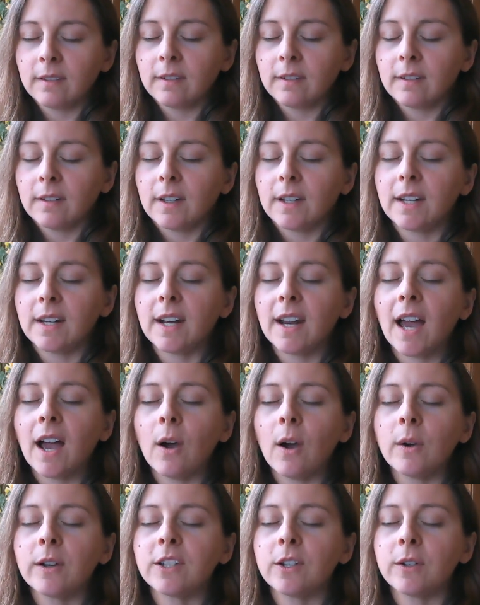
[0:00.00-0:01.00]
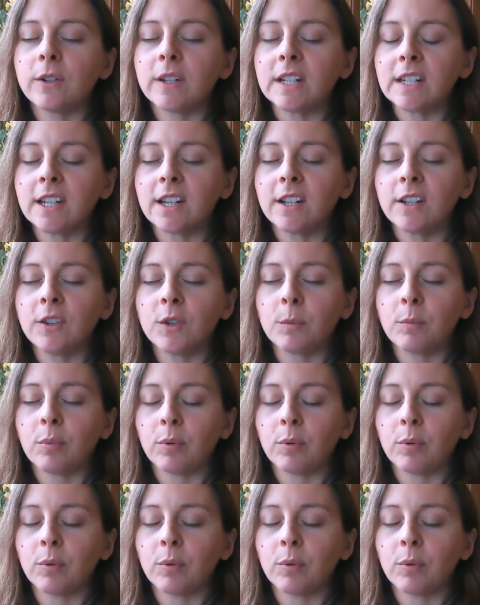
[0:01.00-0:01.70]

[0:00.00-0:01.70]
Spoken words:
And now as you continue to